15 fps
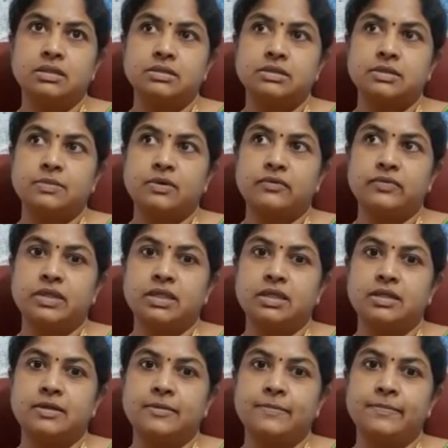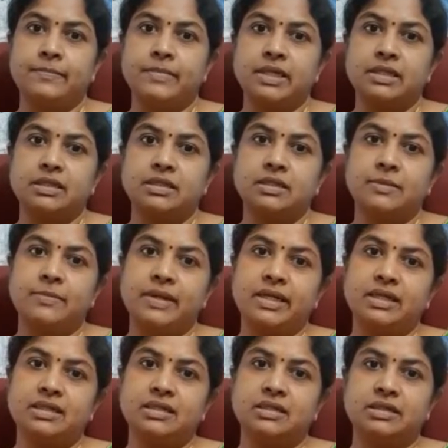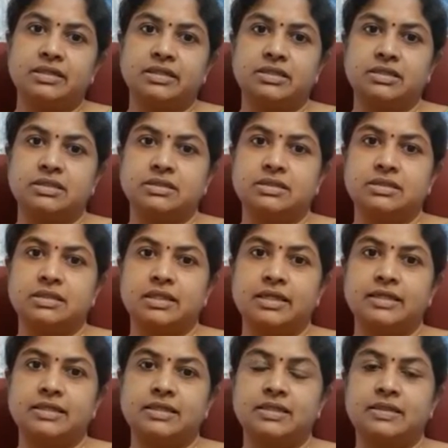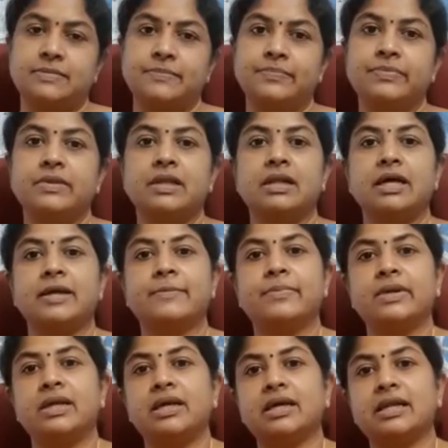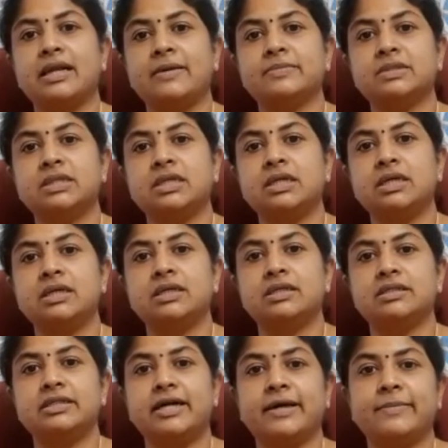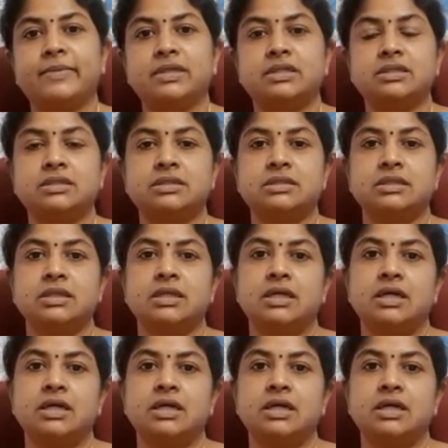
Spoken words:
some of the maternal medical conditions like preeclampsia, diabetes,